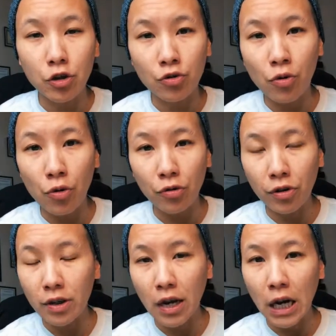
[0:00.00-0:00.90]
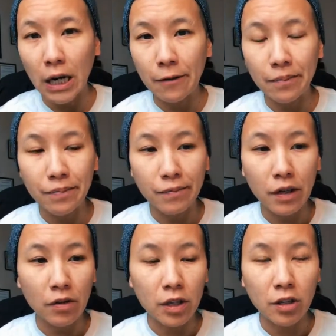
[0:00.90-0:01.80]
controlled.
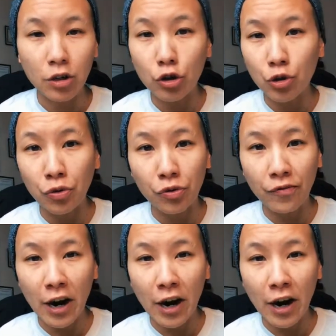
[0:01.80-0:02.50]
It's a controlled